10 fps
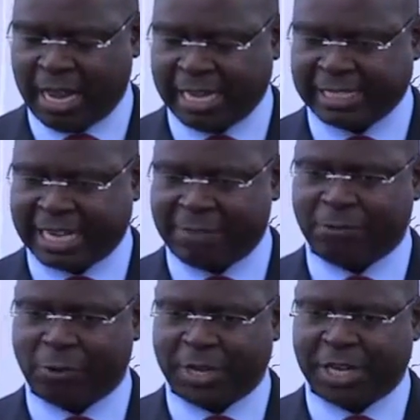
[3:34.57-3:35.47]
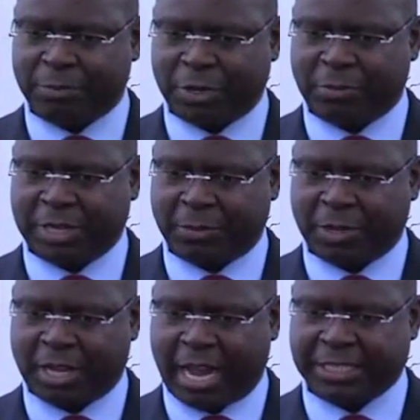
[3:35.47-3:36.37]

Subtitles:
I had come from an employment